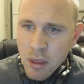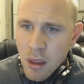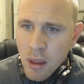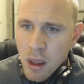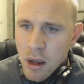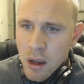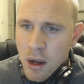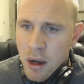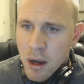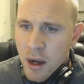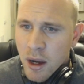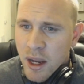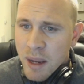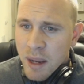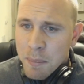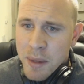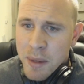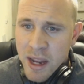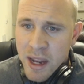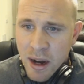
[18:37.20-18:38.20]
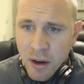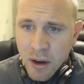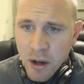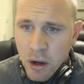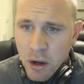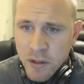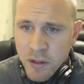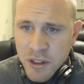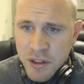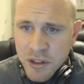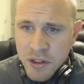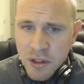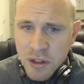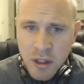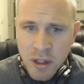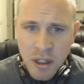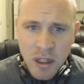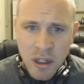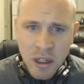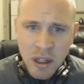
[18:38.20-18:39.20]
MP carryovers.
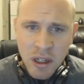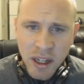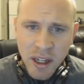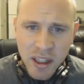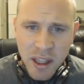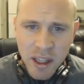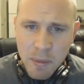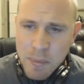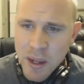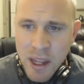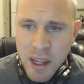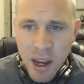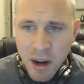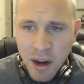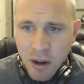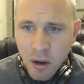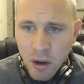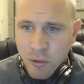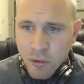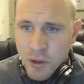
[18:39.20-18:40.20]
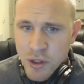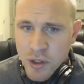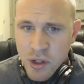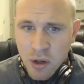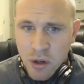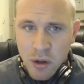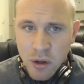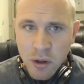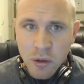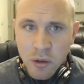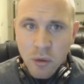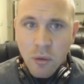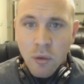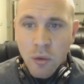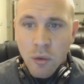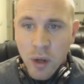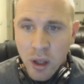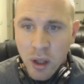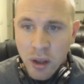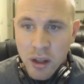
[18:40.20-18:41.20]
Like the MP carryovers are
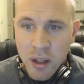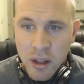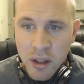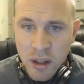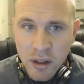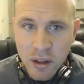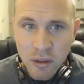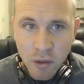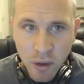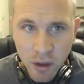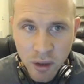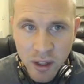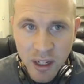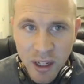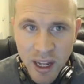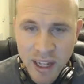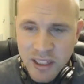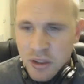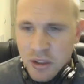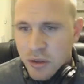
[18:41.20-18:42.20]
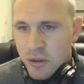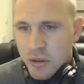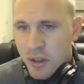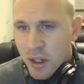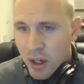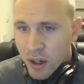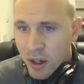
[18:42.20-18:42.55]
really, really nice.